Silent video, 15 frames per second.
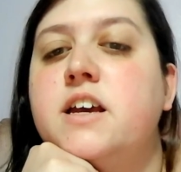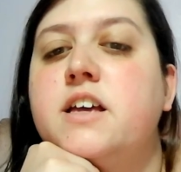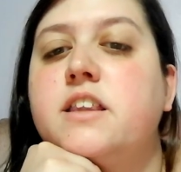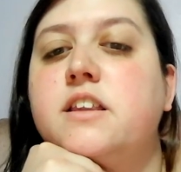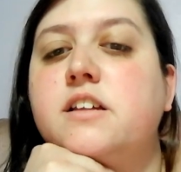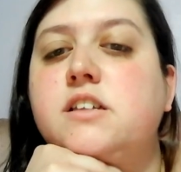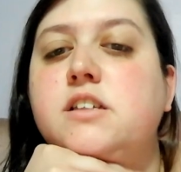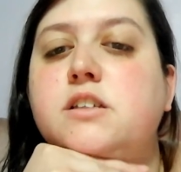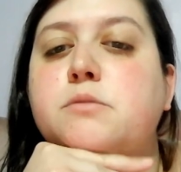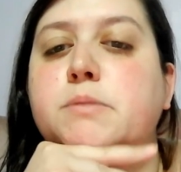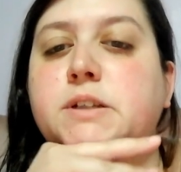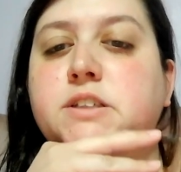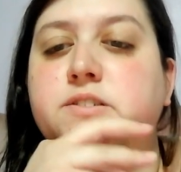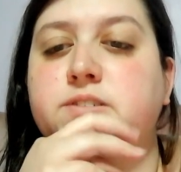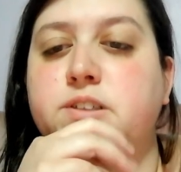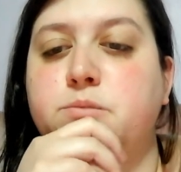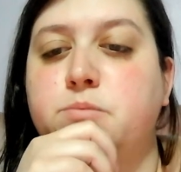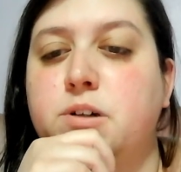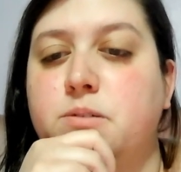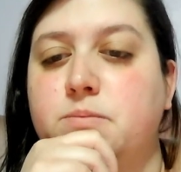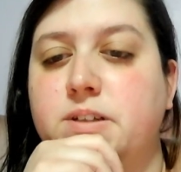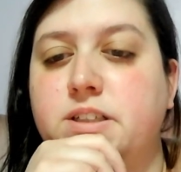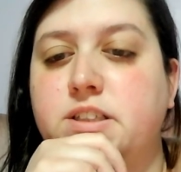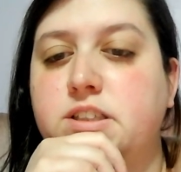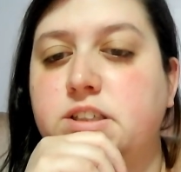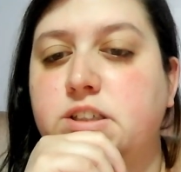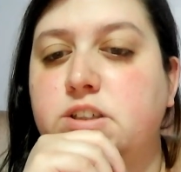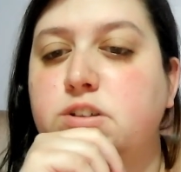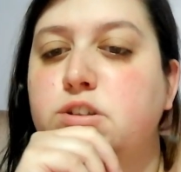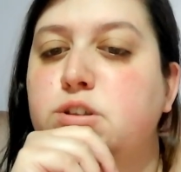the suspenseful moments.
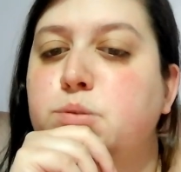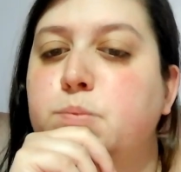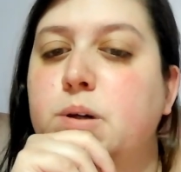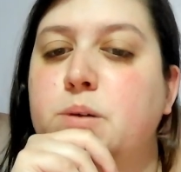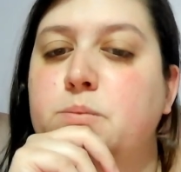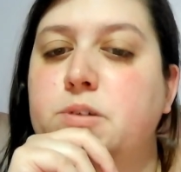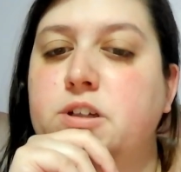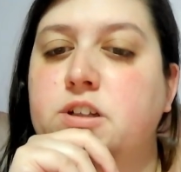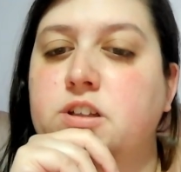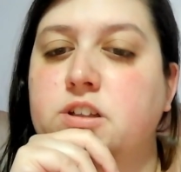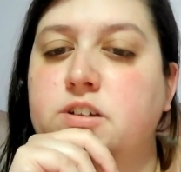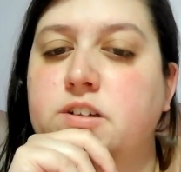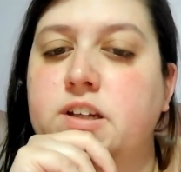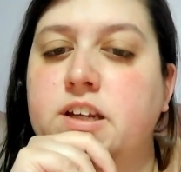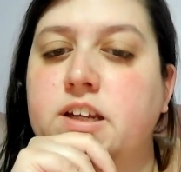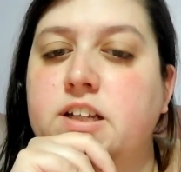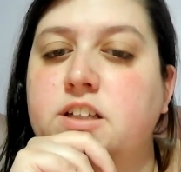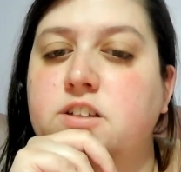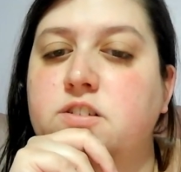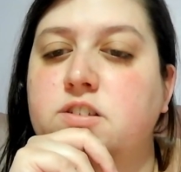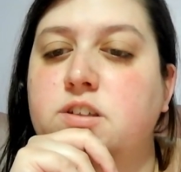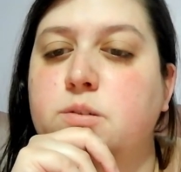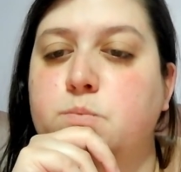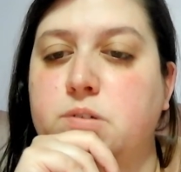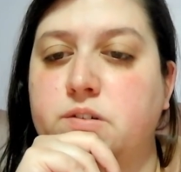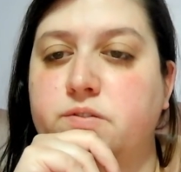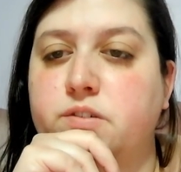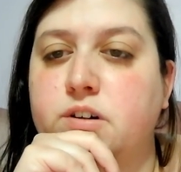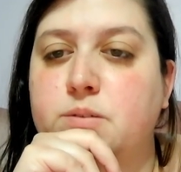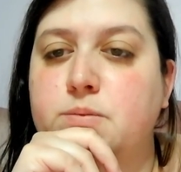Goosebump including inducing
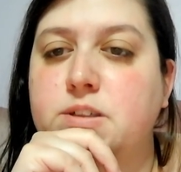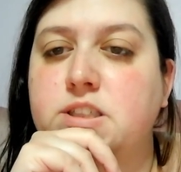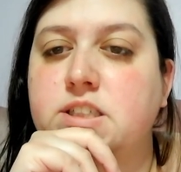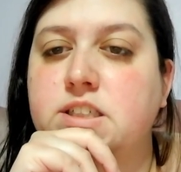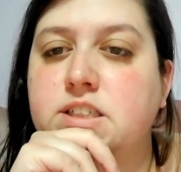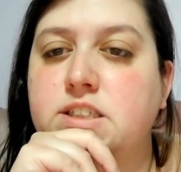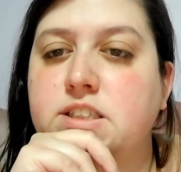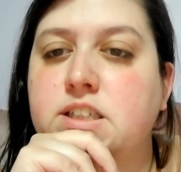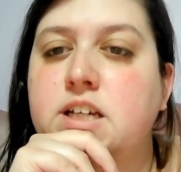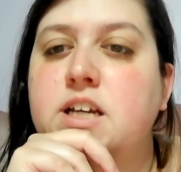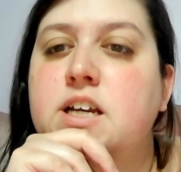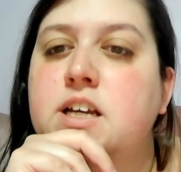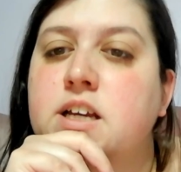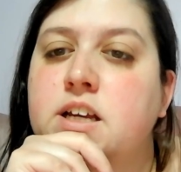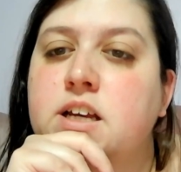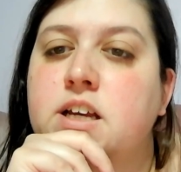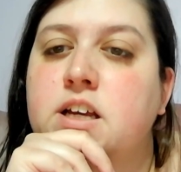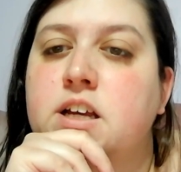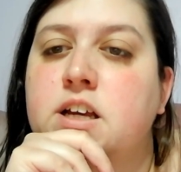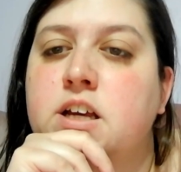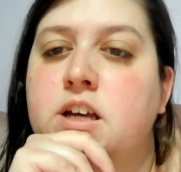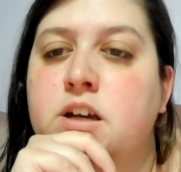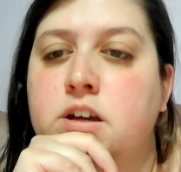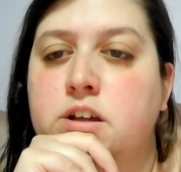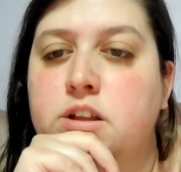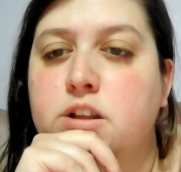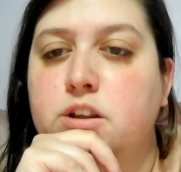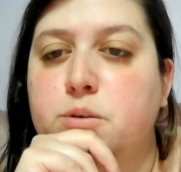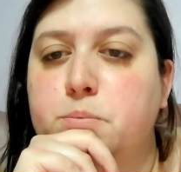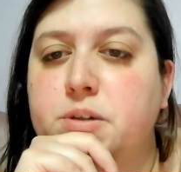performances.
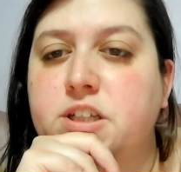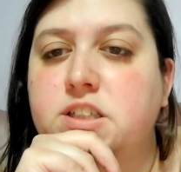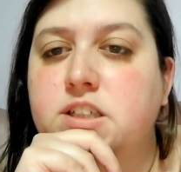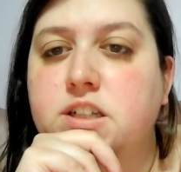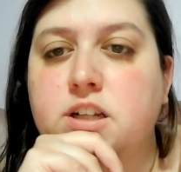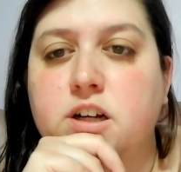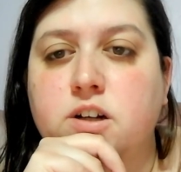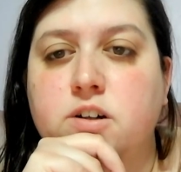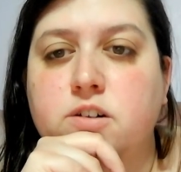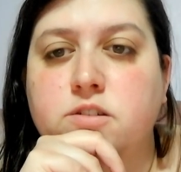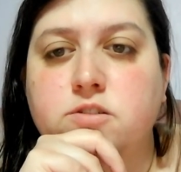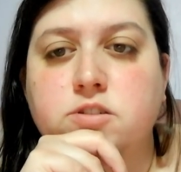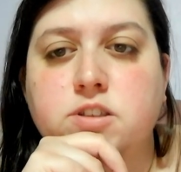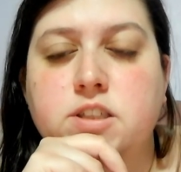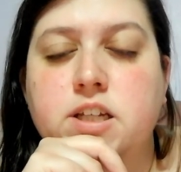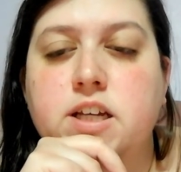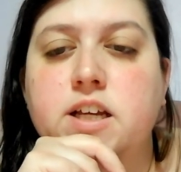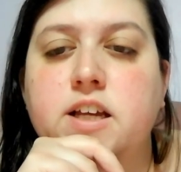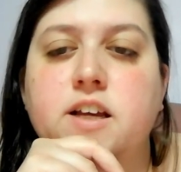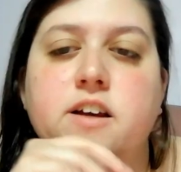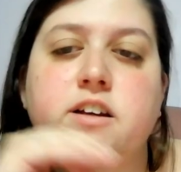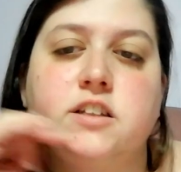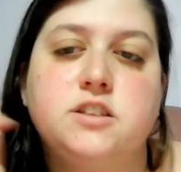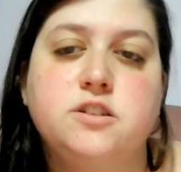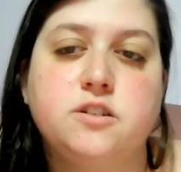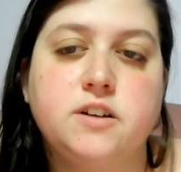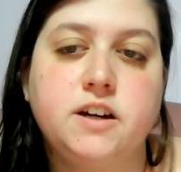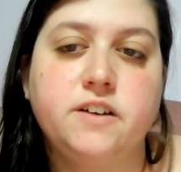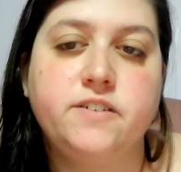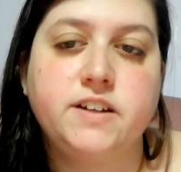Lupita Nyong'o's,
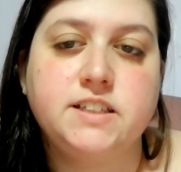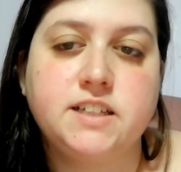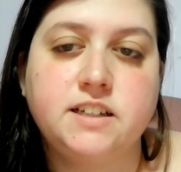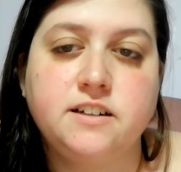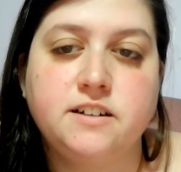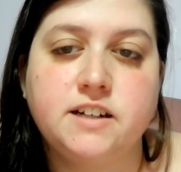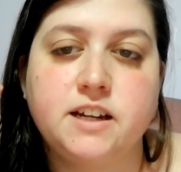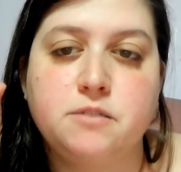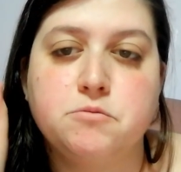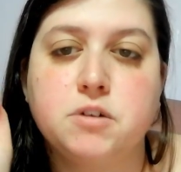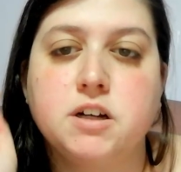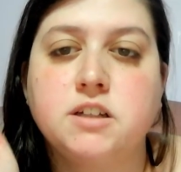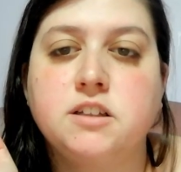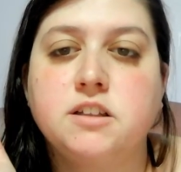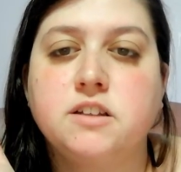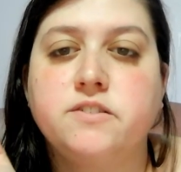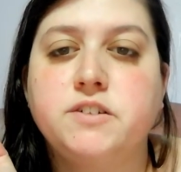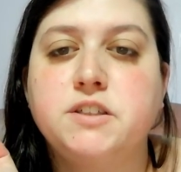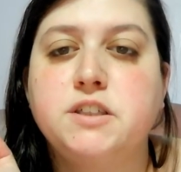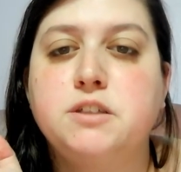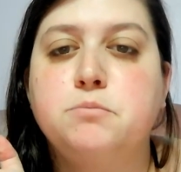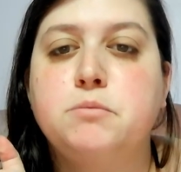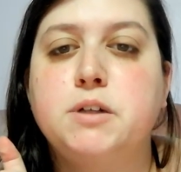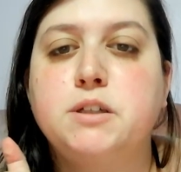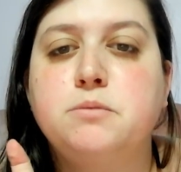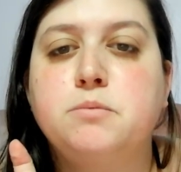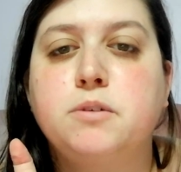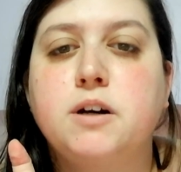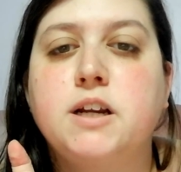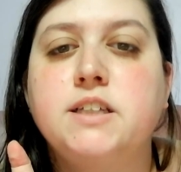sorry if I said your name wrong, delivers a
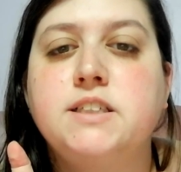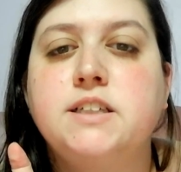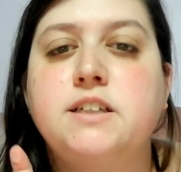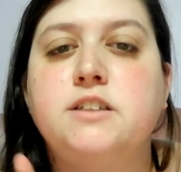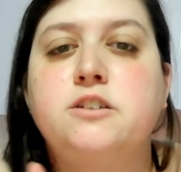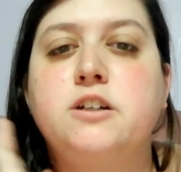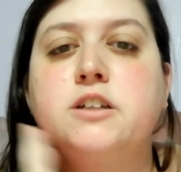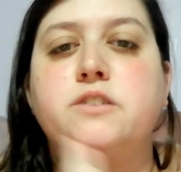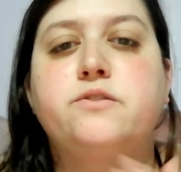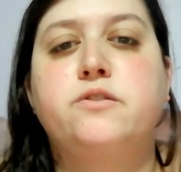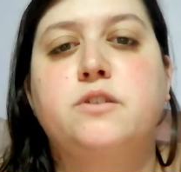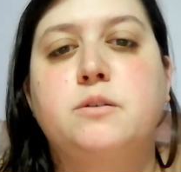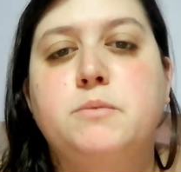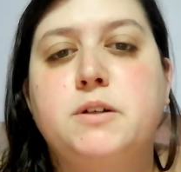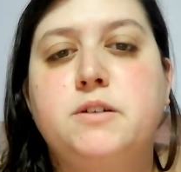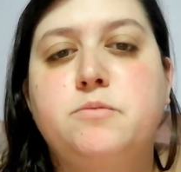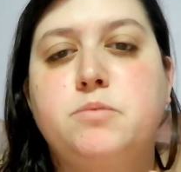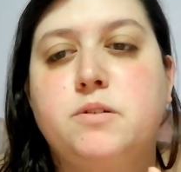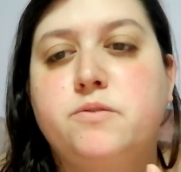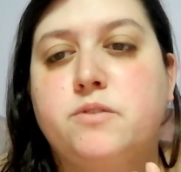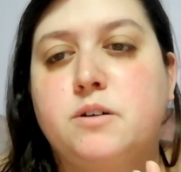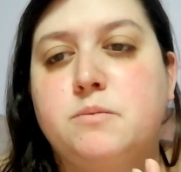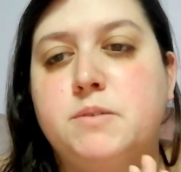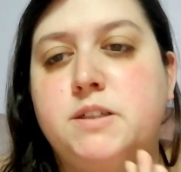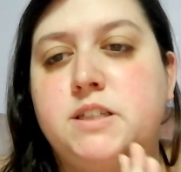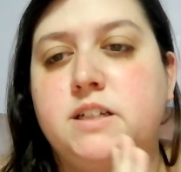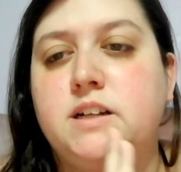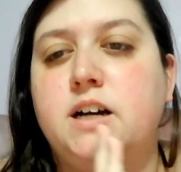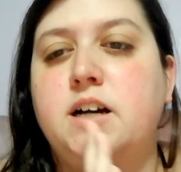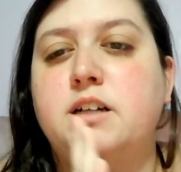mesmerizing and transformative performance
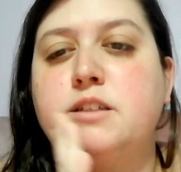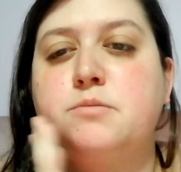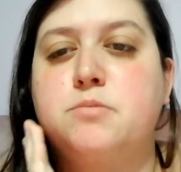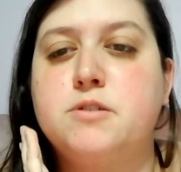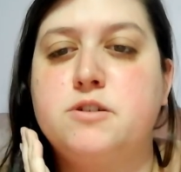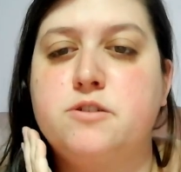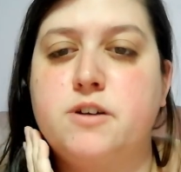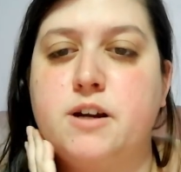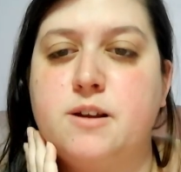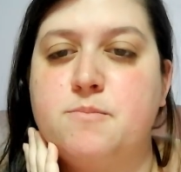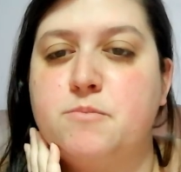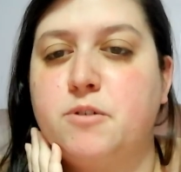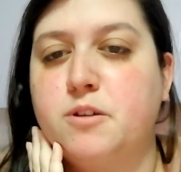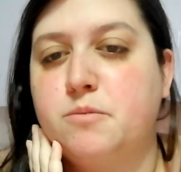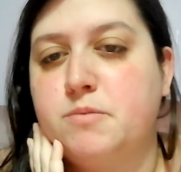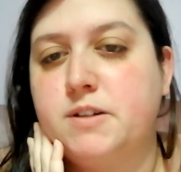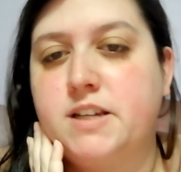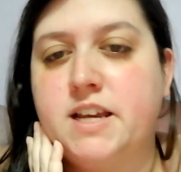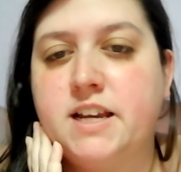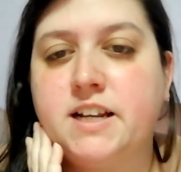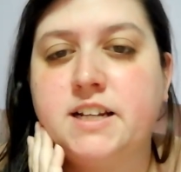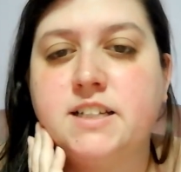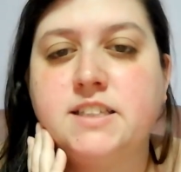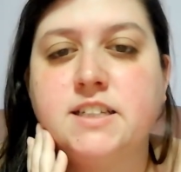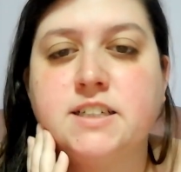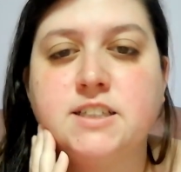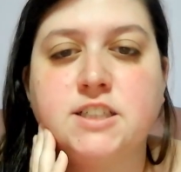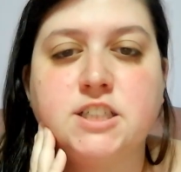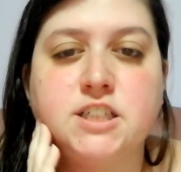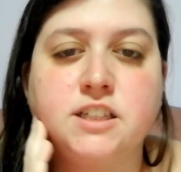in Us, portraying both protagonist and
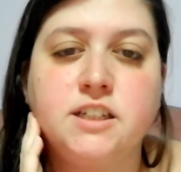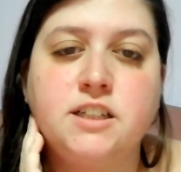her chilling